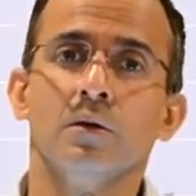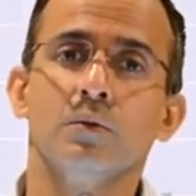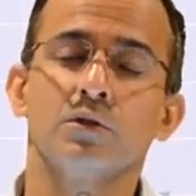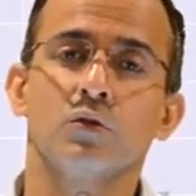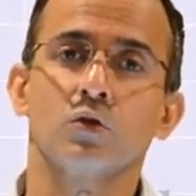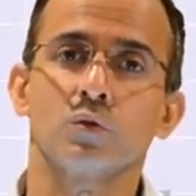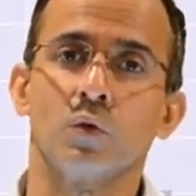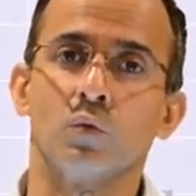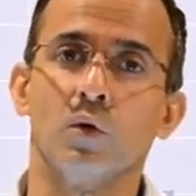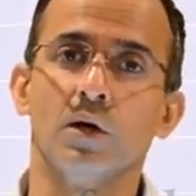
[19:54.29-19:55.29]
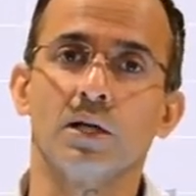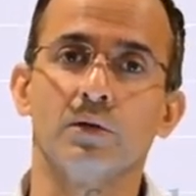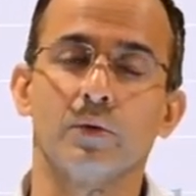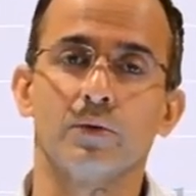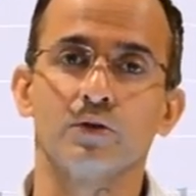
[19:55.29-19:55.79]
which of course wouldn't work
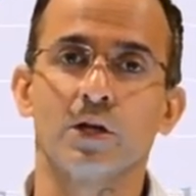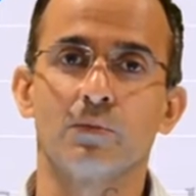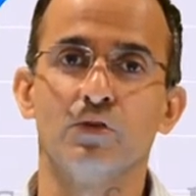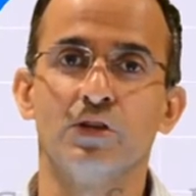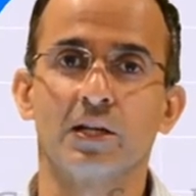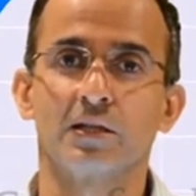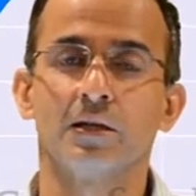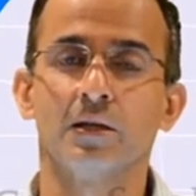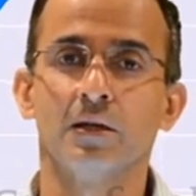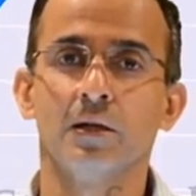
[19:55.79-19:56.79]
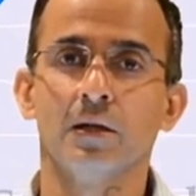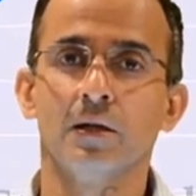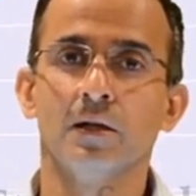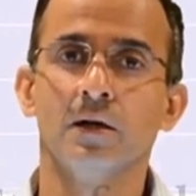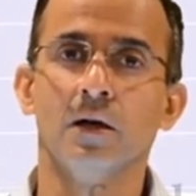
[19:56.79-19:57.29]
if we were trying to predict
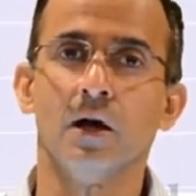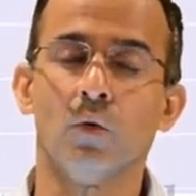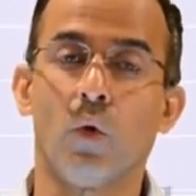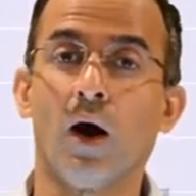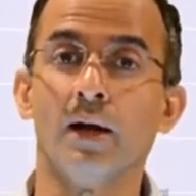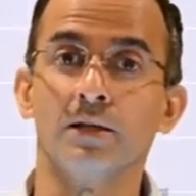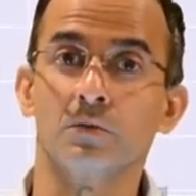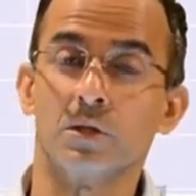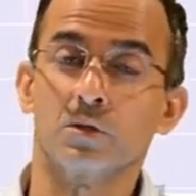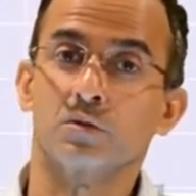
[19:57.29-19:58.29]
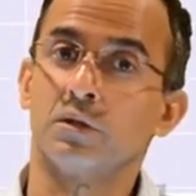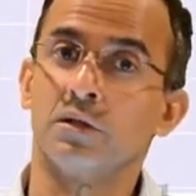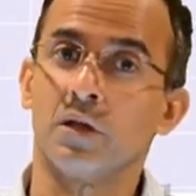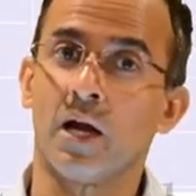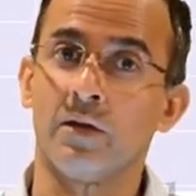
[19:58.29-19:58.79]
uh, y's which
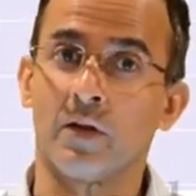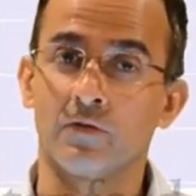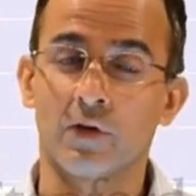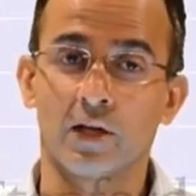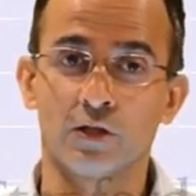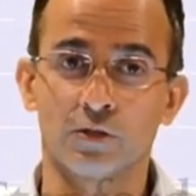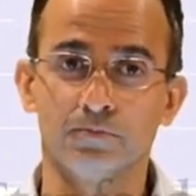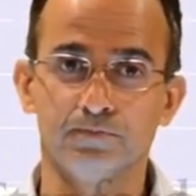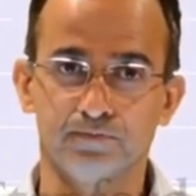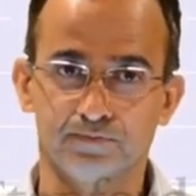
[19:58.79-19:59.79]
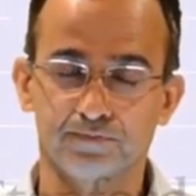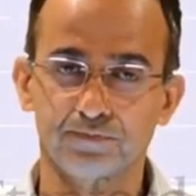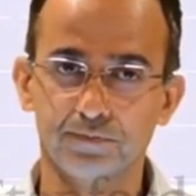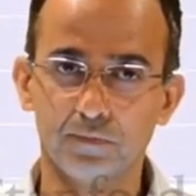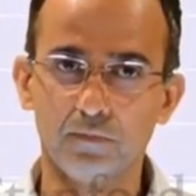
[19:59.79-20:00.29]
didn't lie in that range.
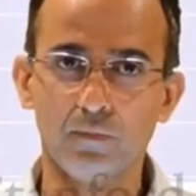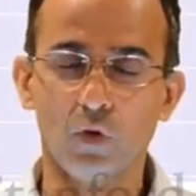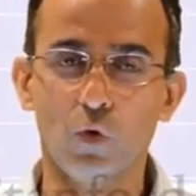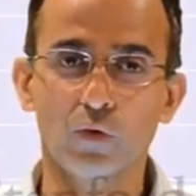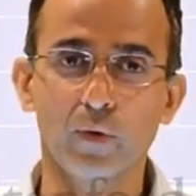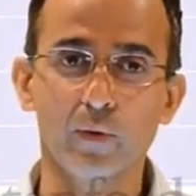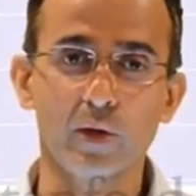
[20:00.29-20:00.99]
Or if we were